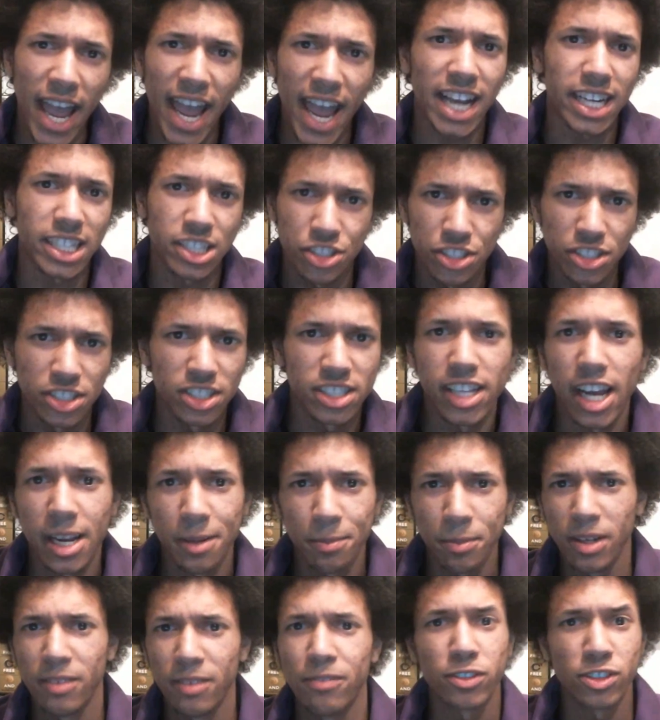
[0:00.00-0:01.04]
action side
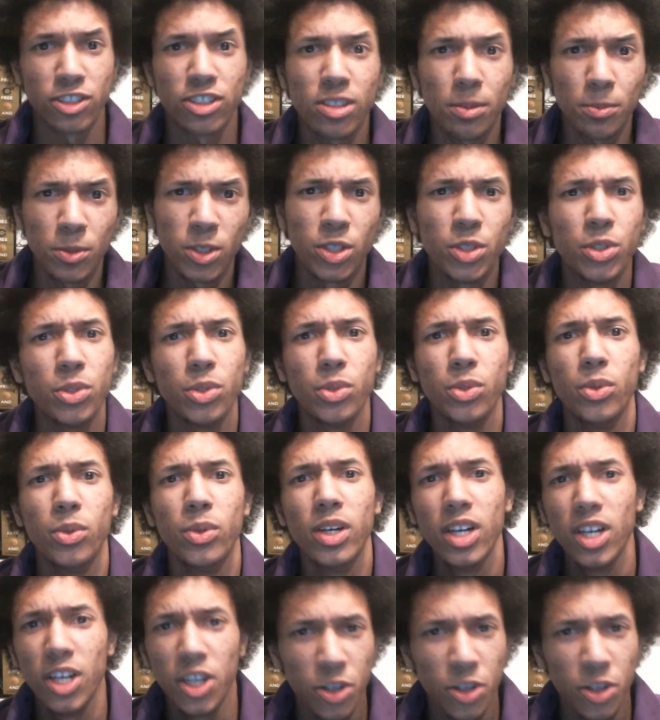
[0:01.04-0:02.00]
button, for someone who